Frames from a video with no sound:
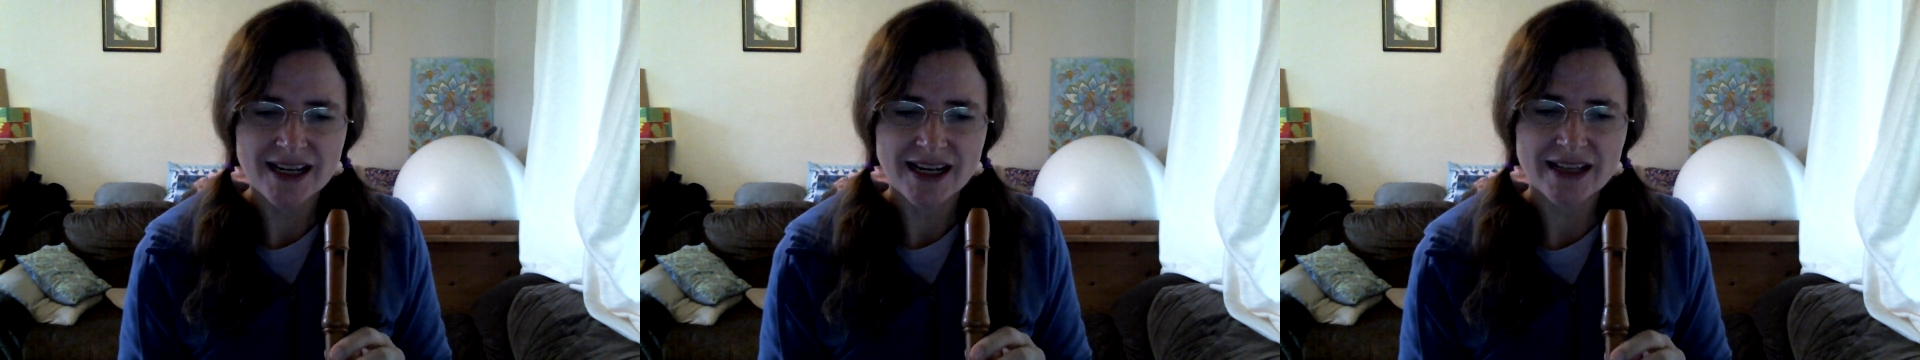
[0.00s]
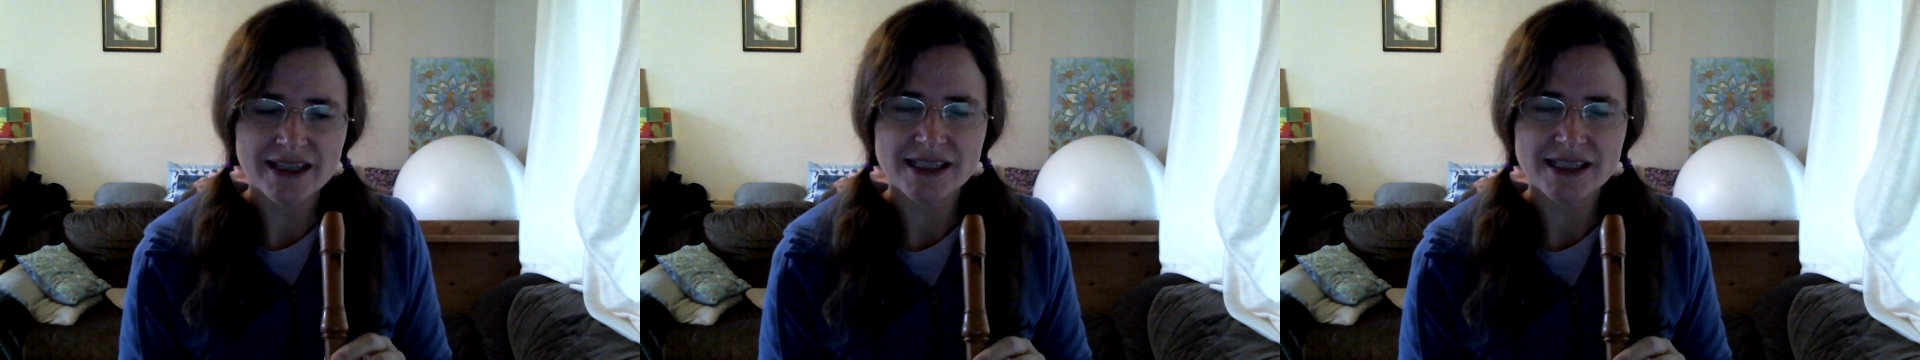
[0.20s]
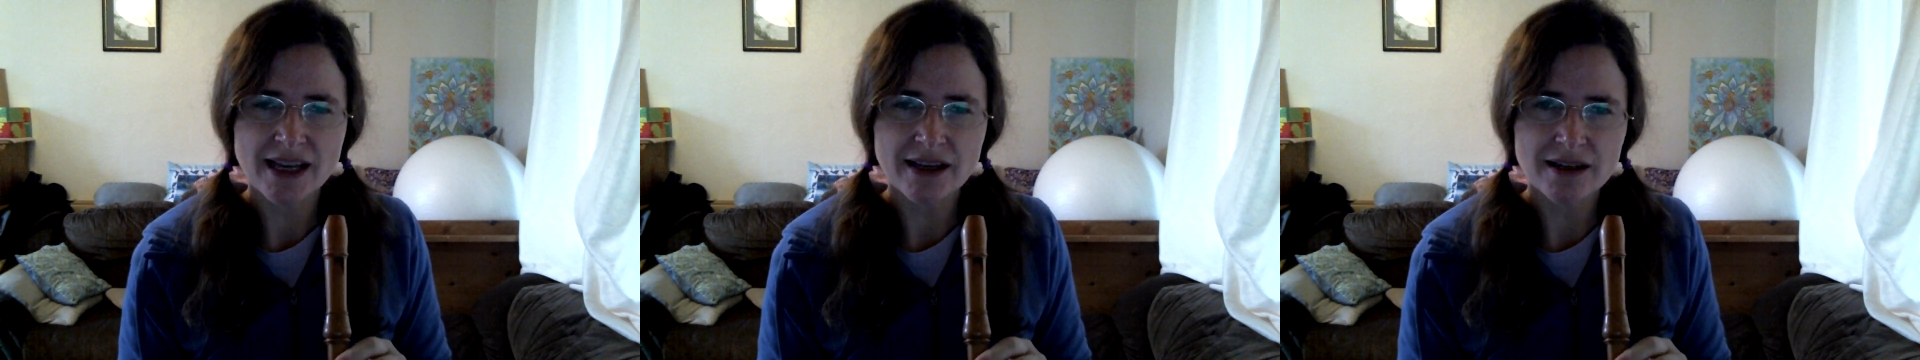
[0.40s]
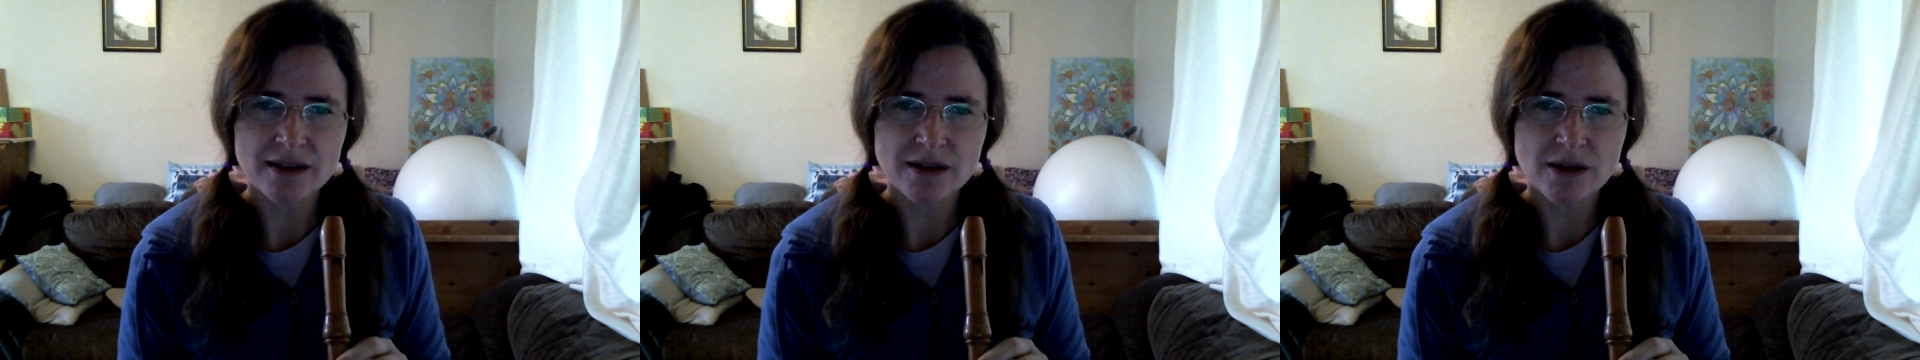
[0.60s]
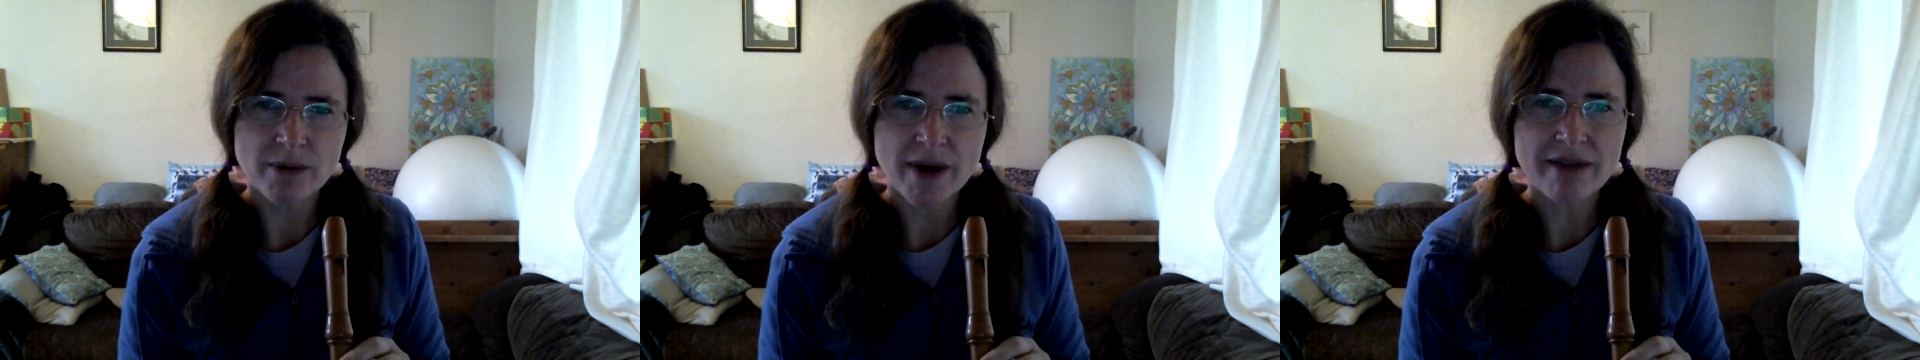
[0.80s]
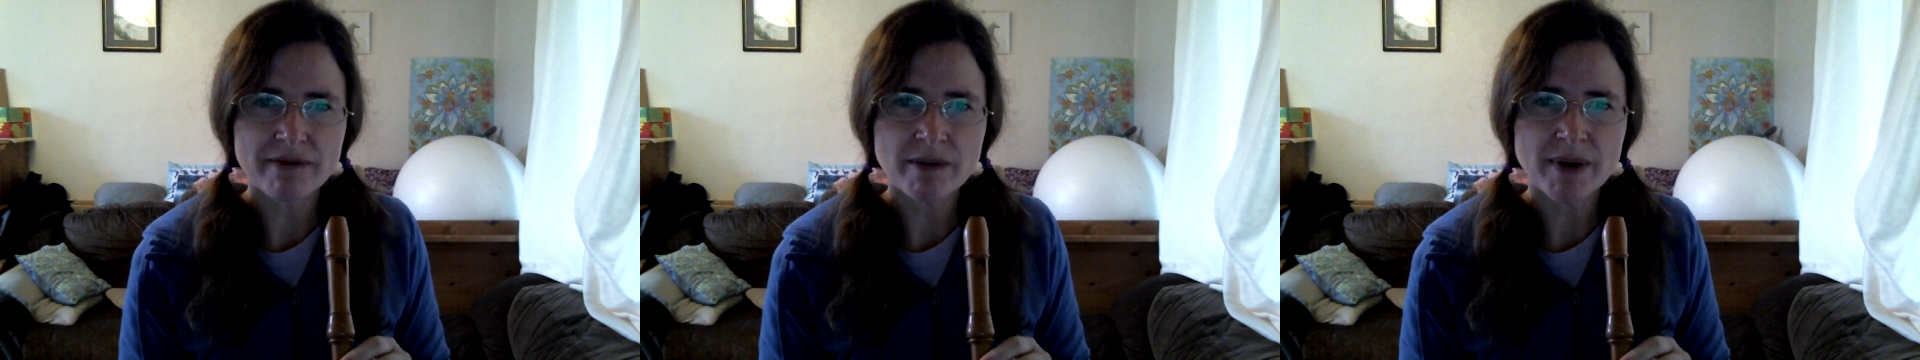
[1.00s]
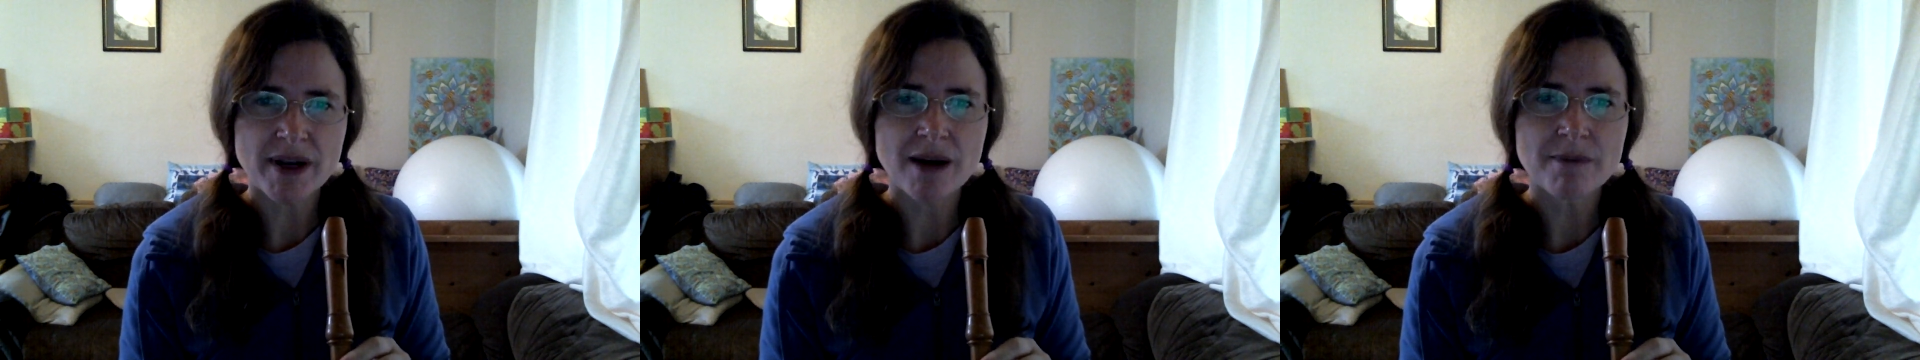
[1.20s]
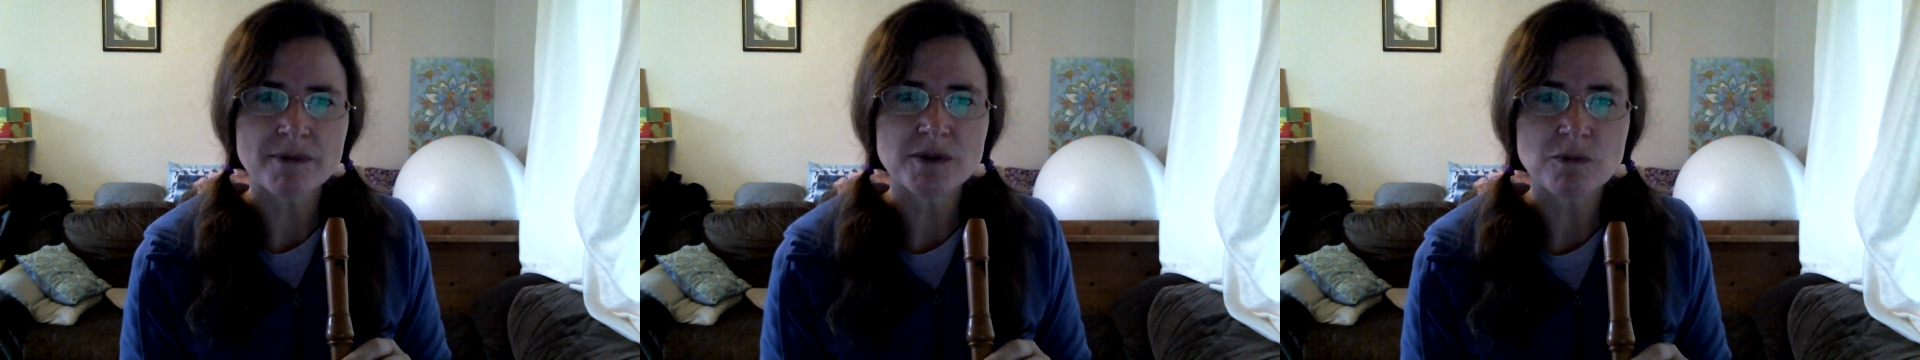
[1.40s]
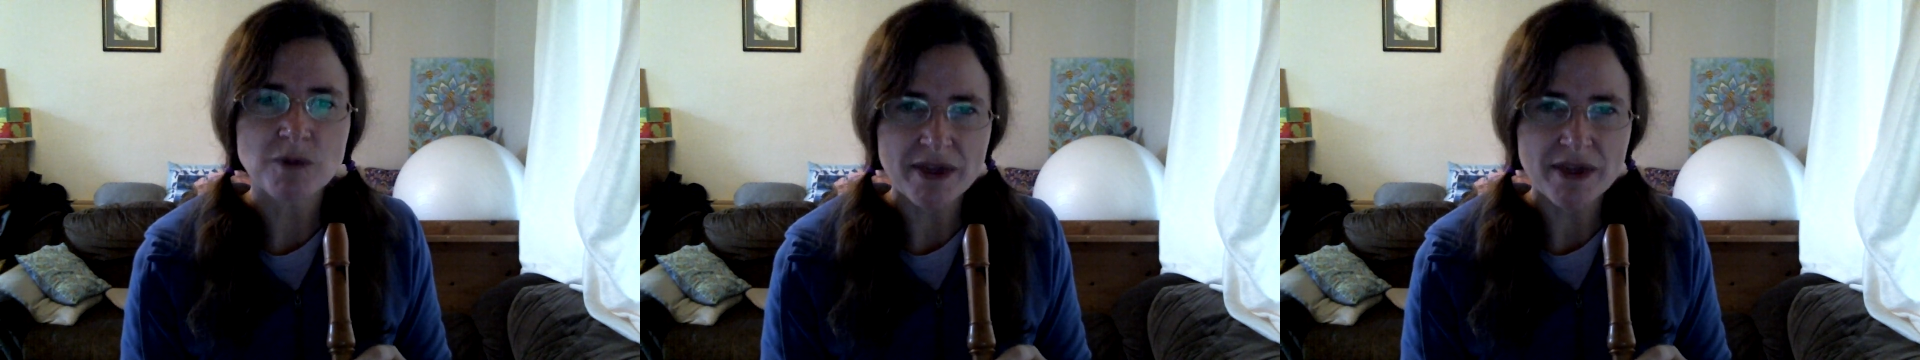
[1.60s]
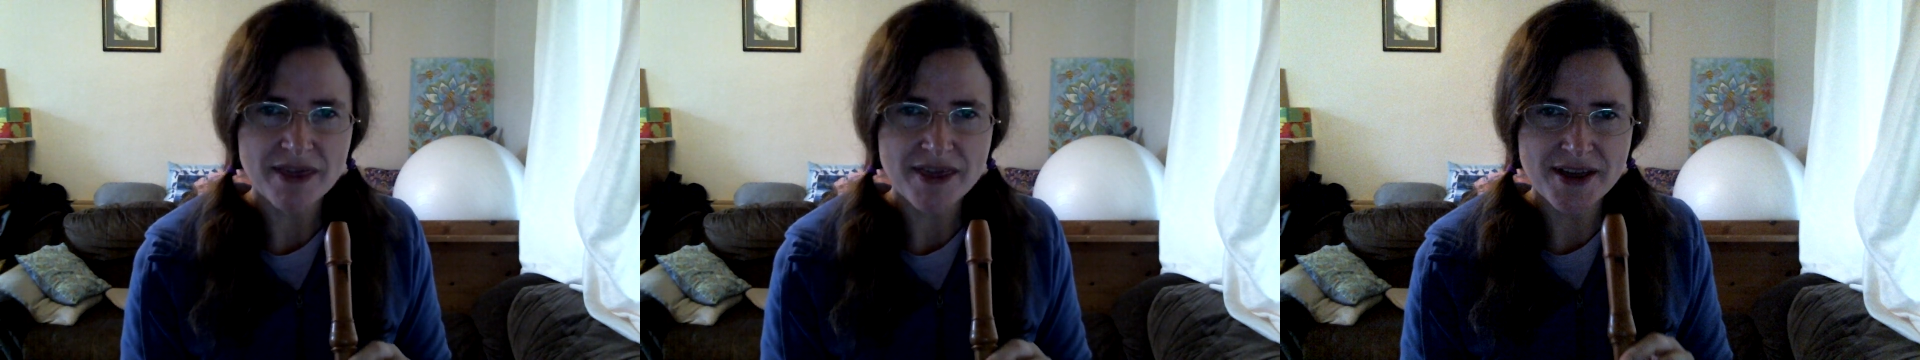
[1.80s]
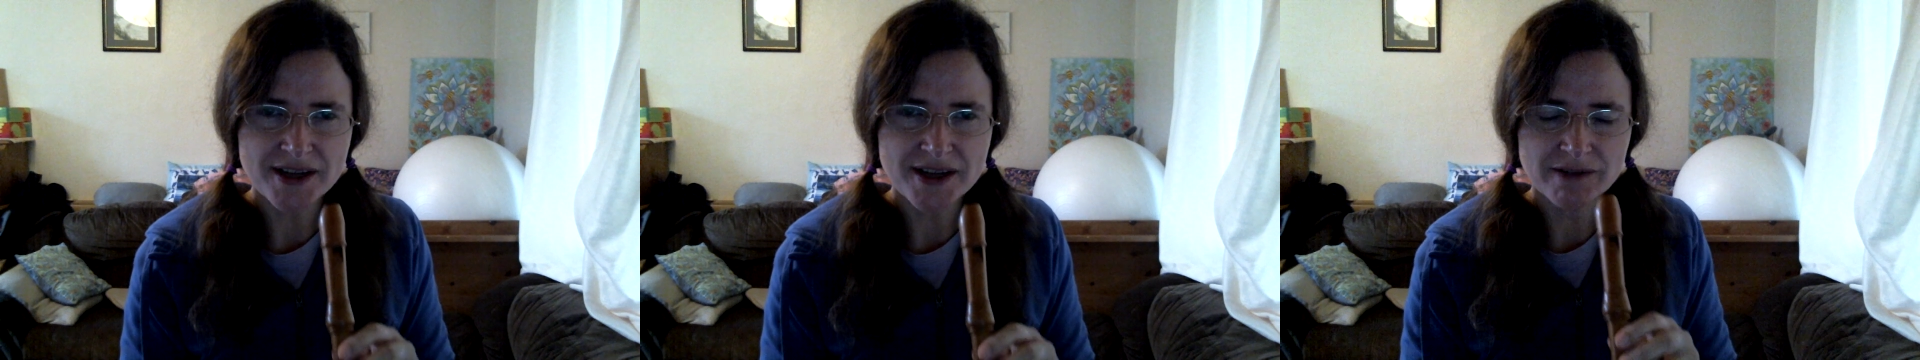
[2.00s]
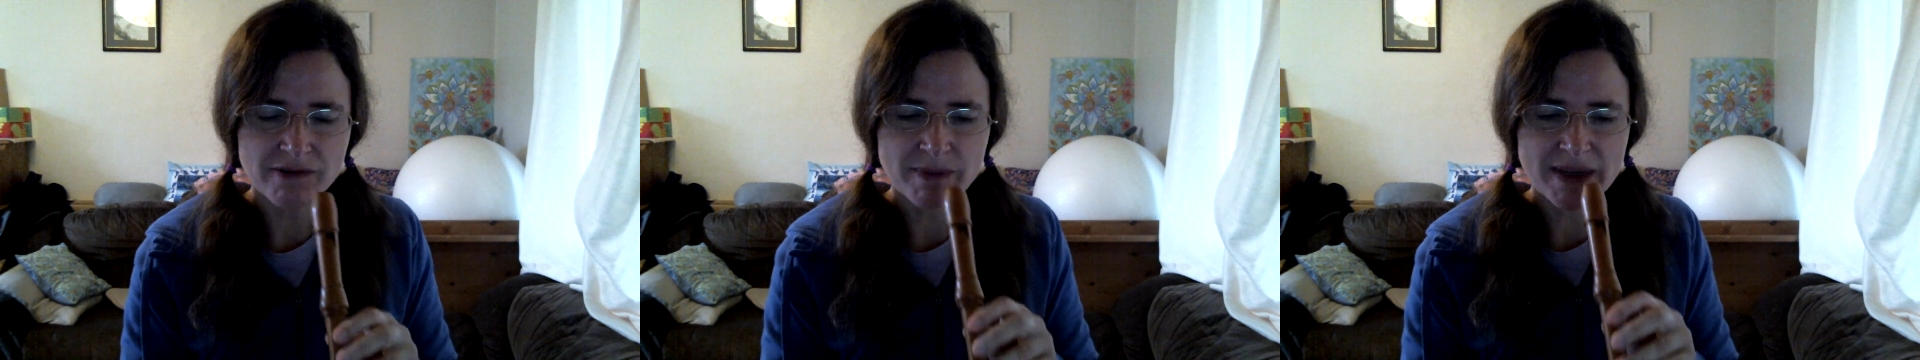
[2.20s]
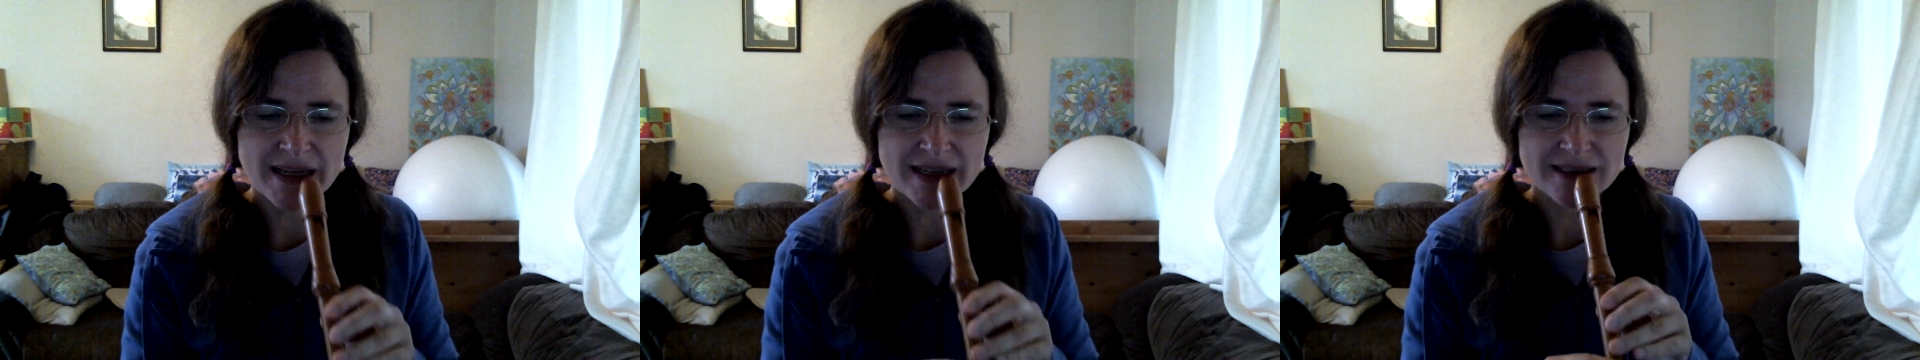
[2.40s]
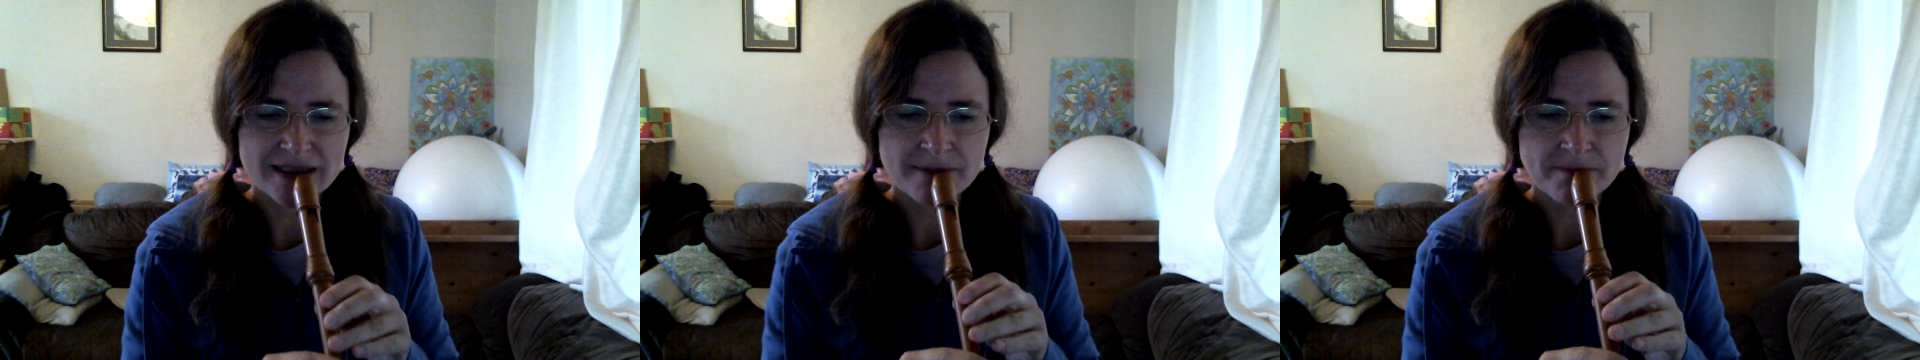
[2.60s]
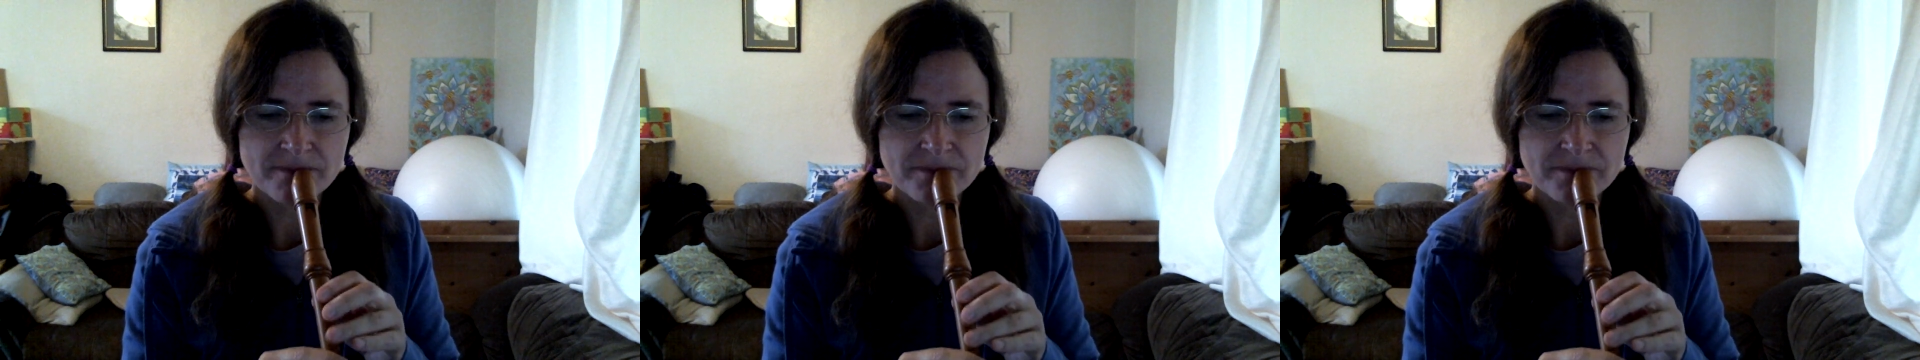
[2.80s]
and the second quaver becomes 1/3 of a beat.